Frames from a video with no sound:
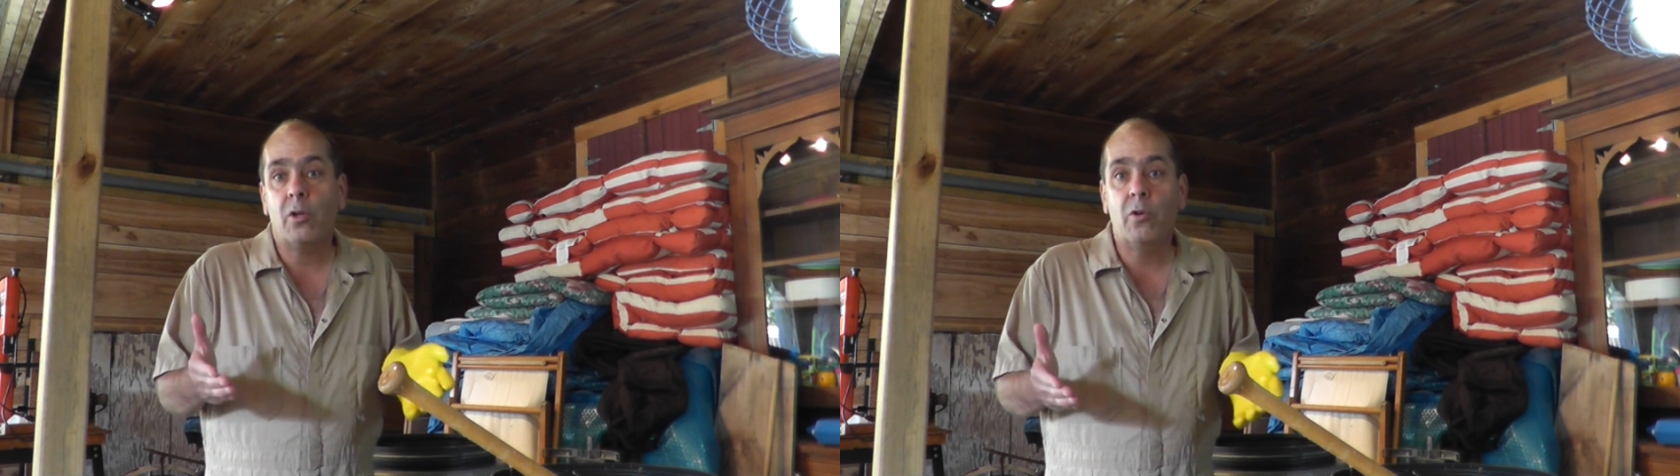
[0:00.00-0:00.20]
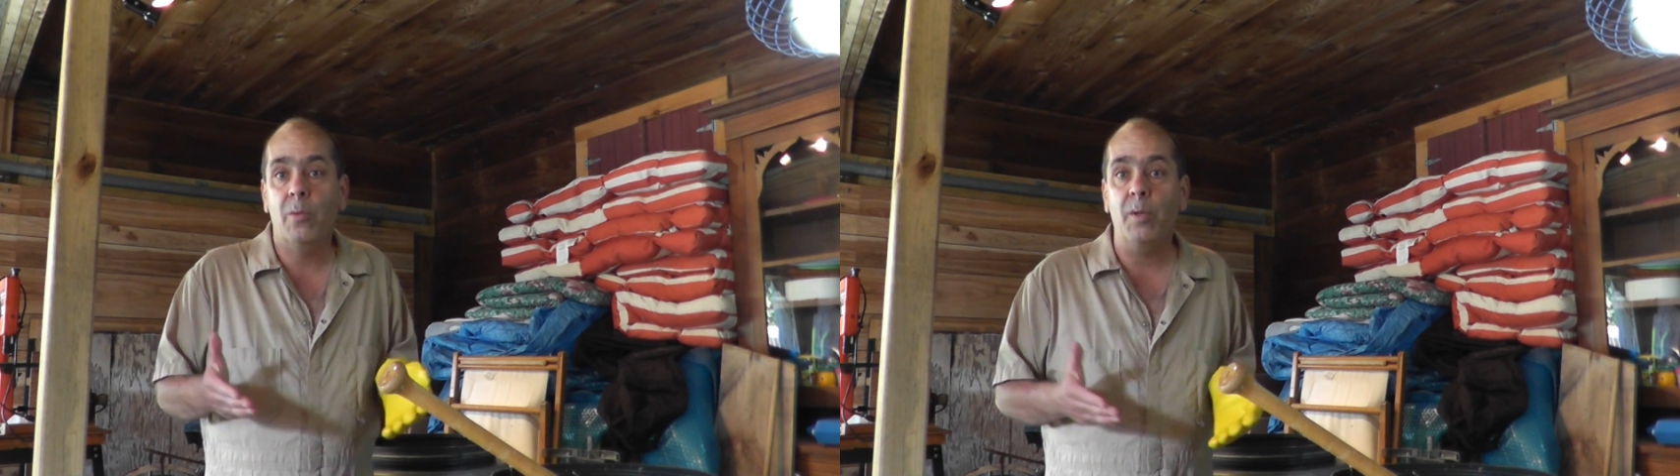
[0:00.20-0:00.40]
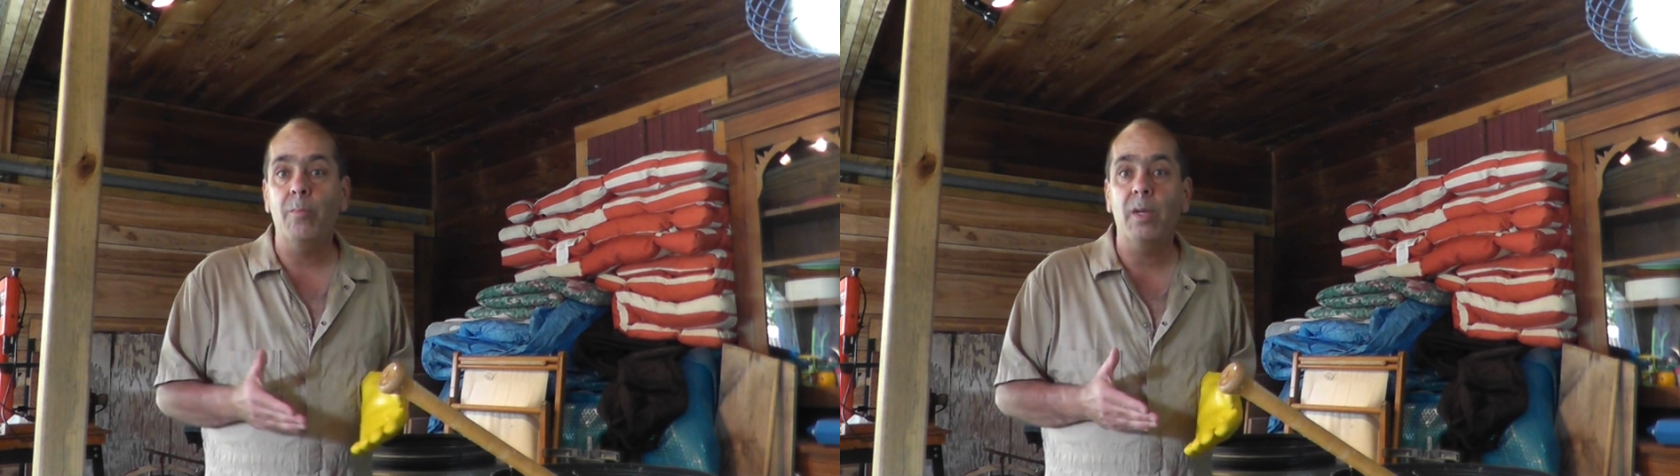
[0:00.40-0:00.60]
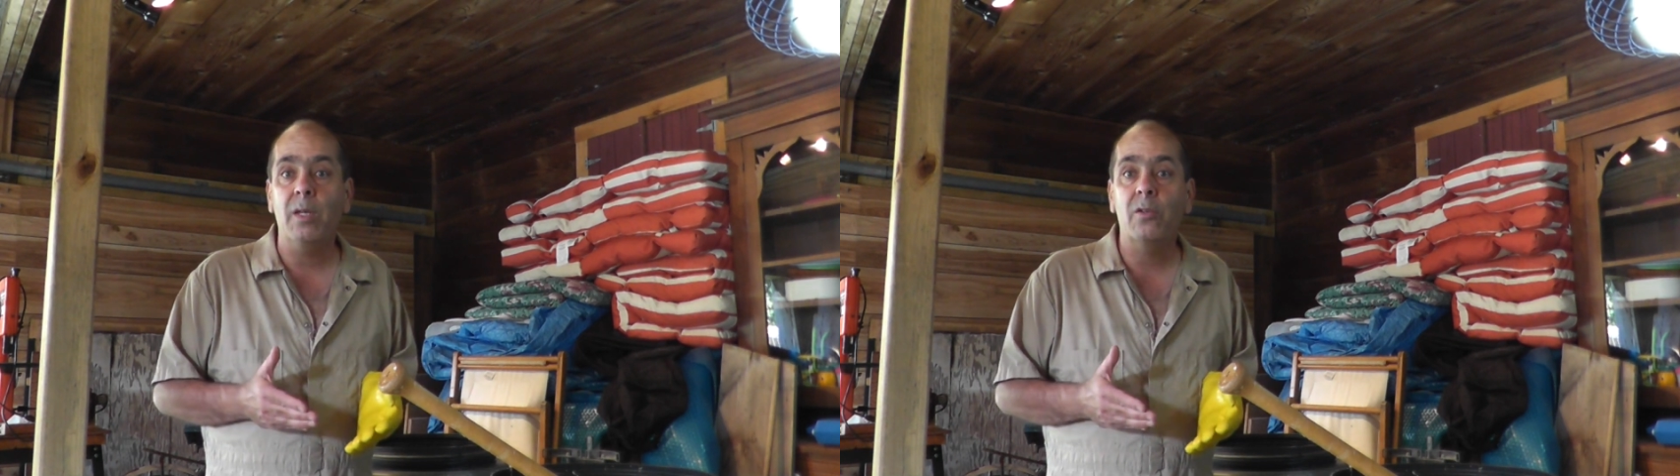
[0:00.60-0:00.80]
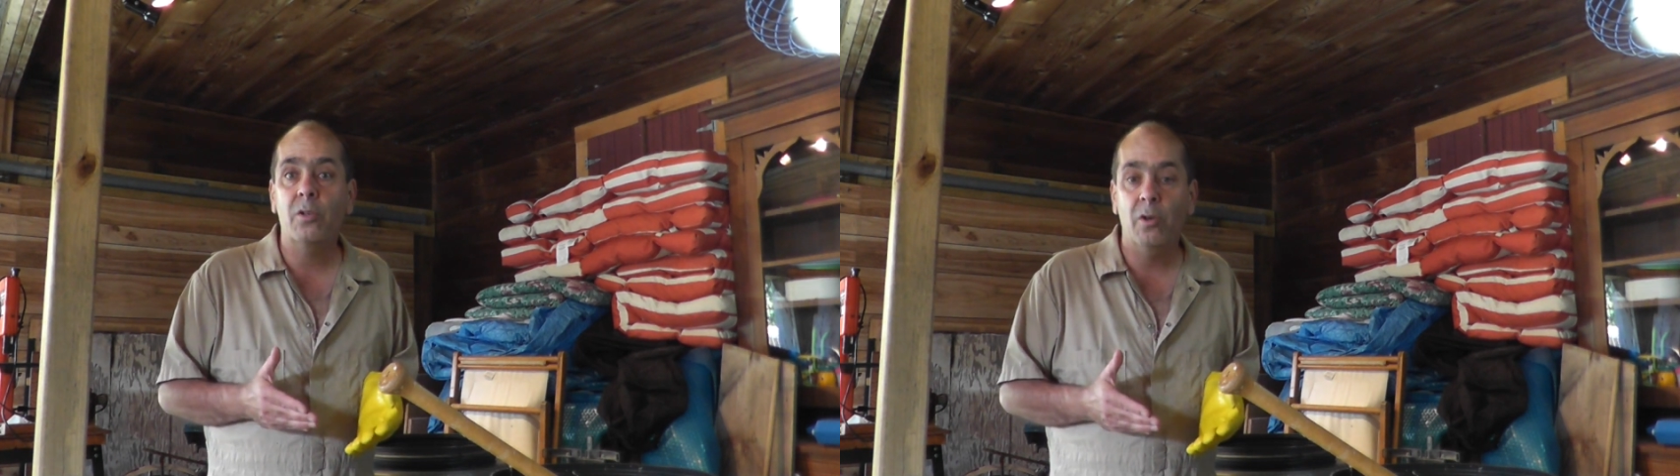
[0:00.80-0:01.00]
it could be
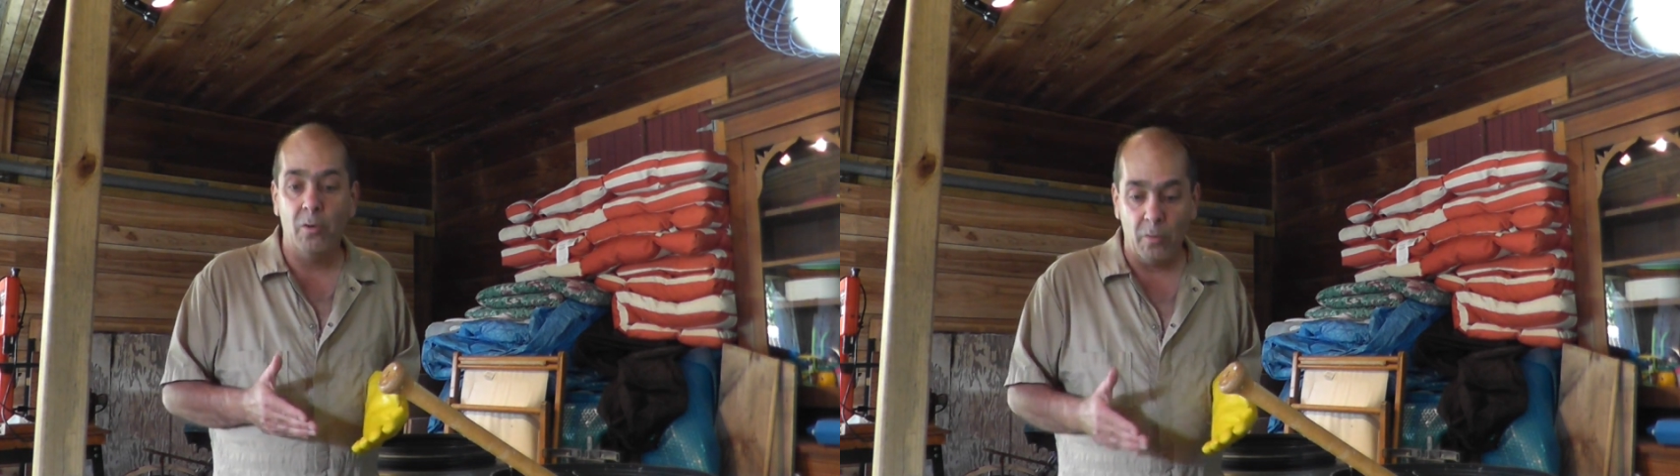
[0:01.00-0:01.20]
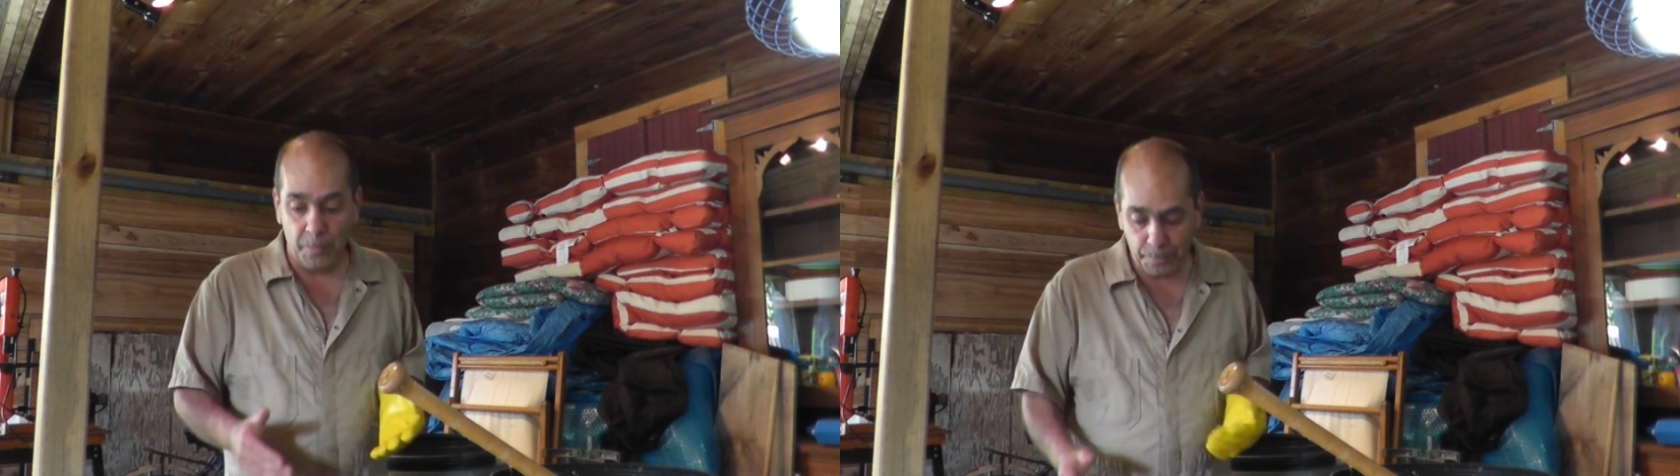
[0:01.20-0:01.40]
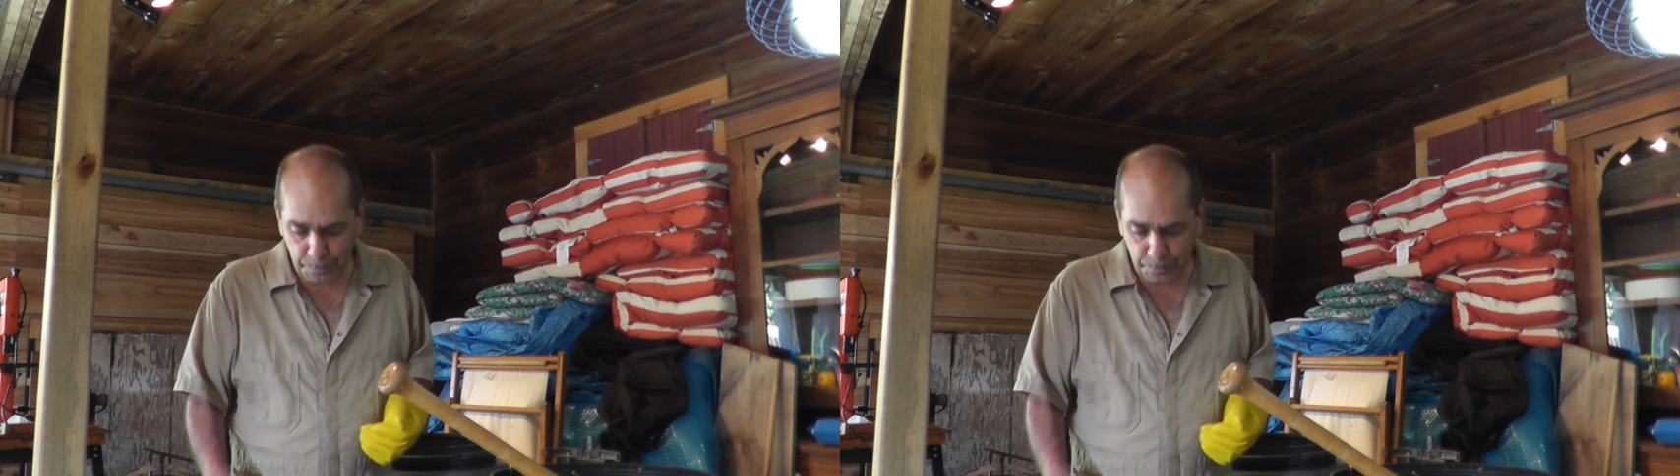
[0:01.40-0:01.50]
meat too.